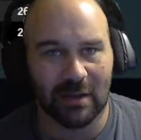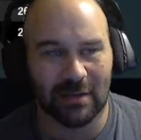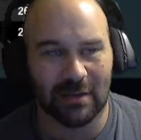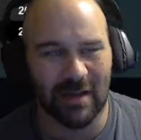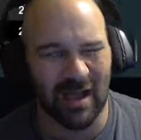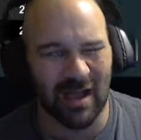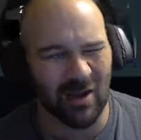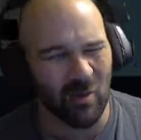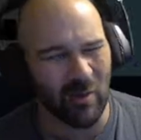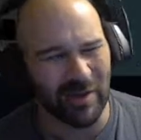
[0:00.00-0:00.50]

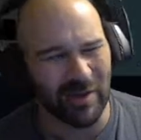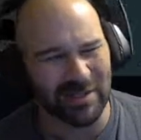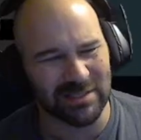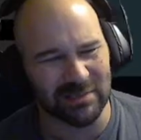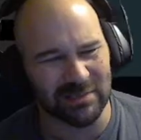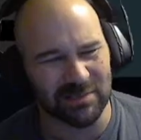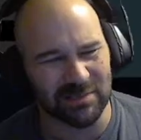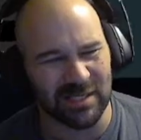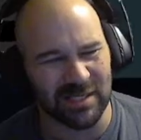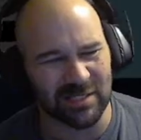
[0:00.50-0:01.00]
Not quite as
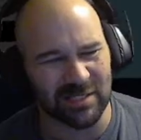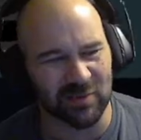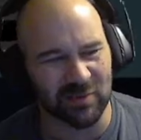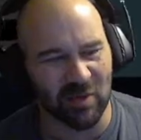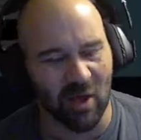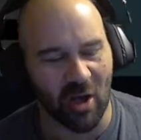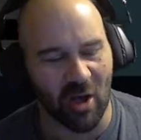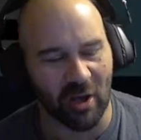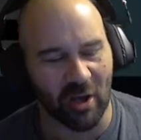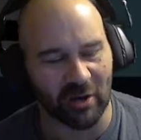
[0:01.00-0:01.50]
obsessed with
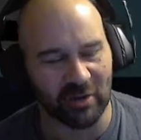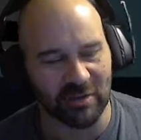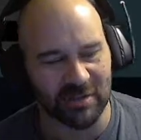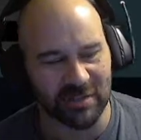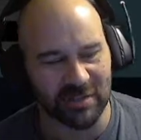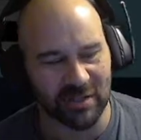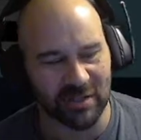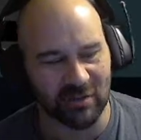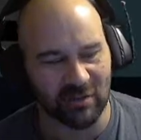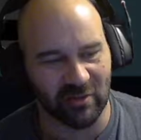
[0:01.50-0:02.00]
honor as
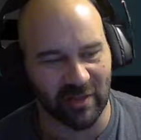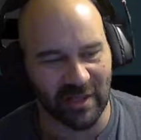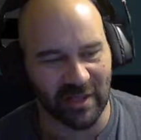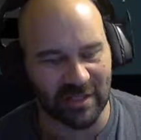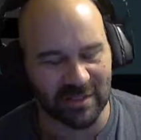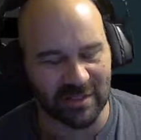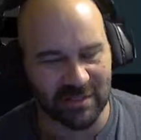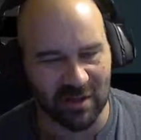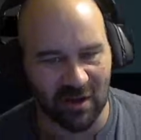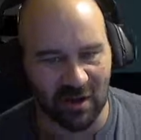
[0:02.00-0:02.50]
the other
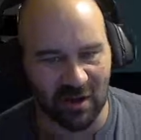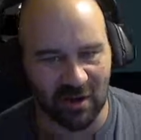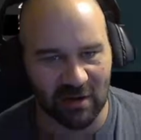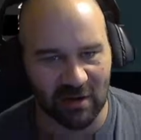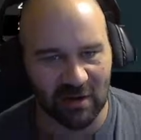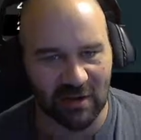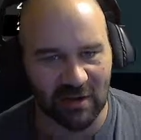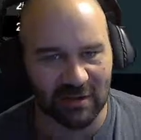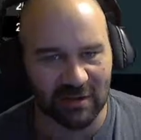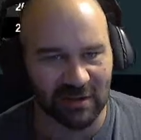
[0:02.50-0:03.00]
clans are.
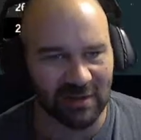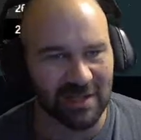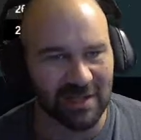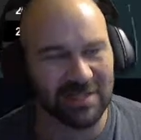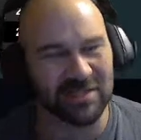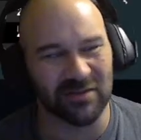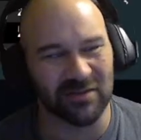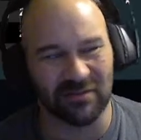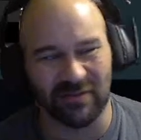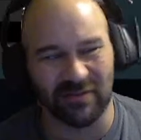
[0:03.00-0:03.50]
The
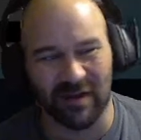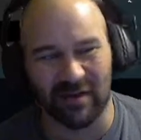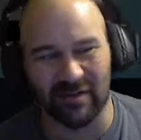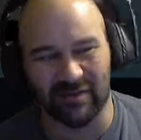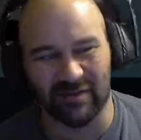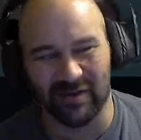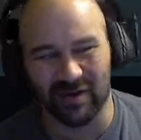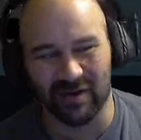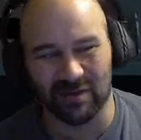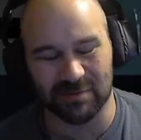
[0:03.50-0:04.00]
clans are very,
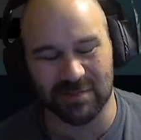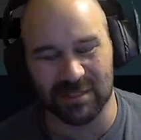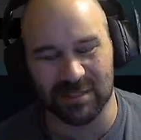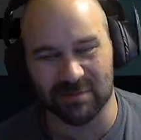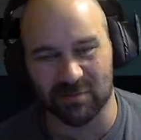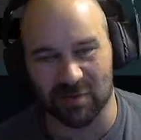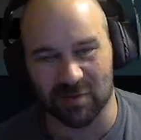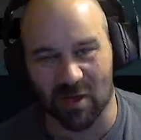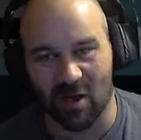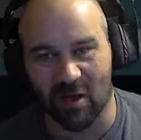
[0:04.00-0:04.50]
very
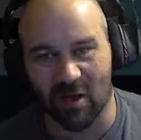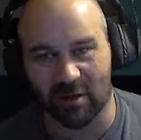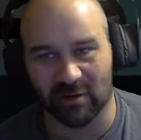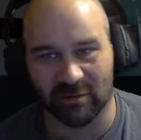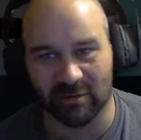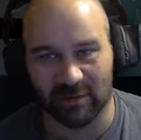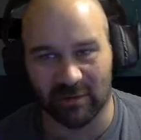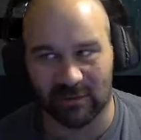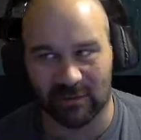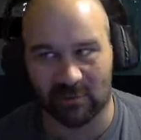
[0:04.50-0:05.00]
obsessed with honor.
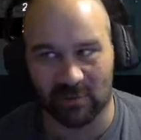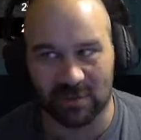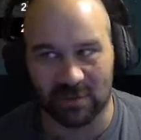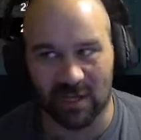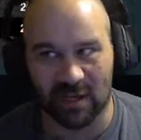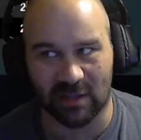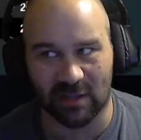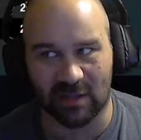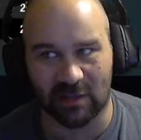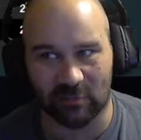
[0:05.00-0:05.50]
Like, we're
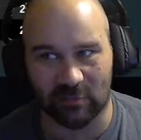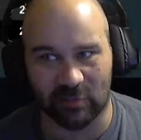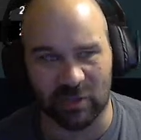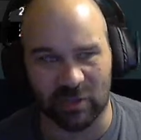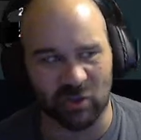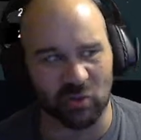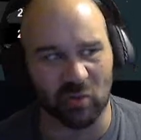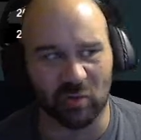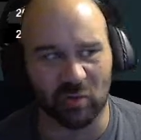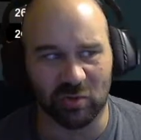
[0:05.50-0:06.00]
talking like
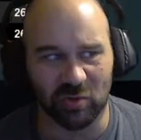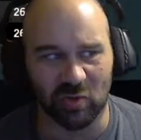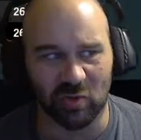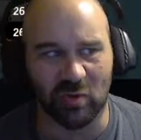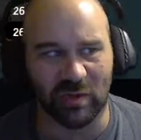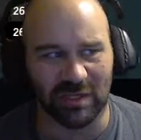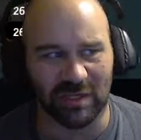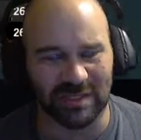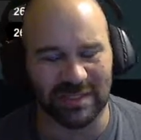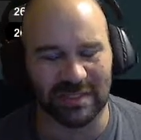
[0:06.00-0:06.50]
ritual
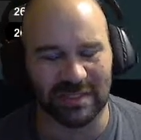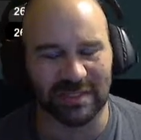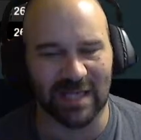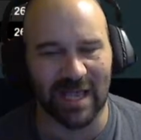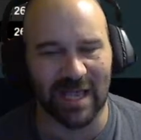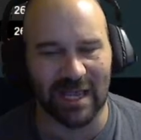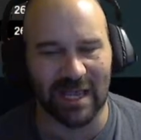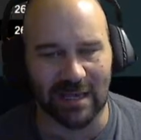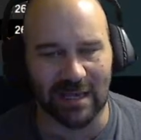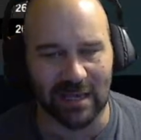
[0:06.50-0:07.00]
dueling
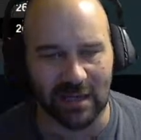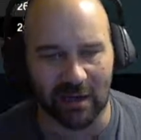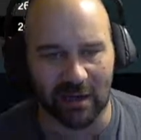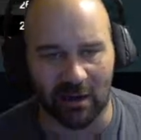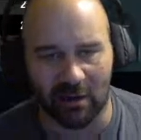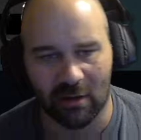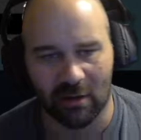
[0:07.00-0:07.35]
society here.